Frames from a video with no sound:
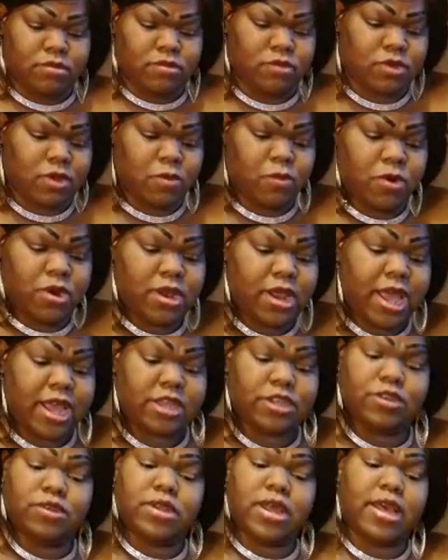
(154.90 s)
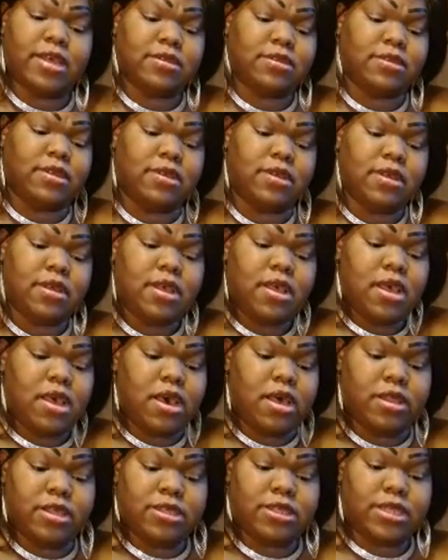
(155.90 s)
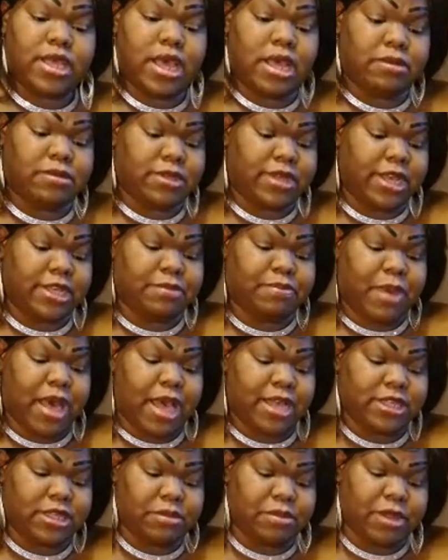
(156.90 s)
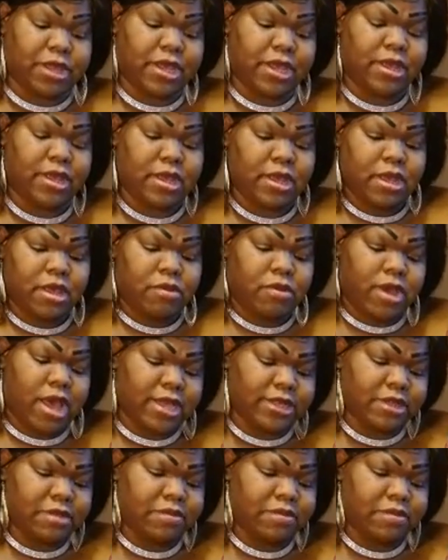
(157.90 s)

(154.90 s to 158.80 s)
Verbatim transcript: Someone likes you that's the of the same sex, possibly. We got